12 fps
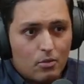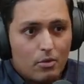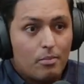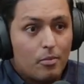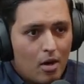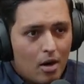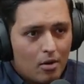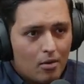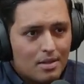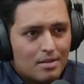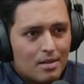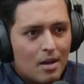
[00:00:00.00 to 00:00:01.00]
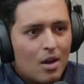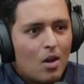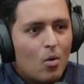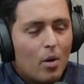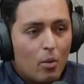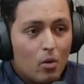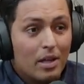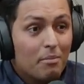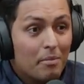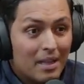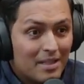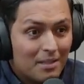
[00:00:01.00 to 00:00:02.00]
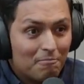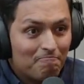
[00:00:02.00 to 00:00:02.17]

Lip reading: with progress, we will invent them.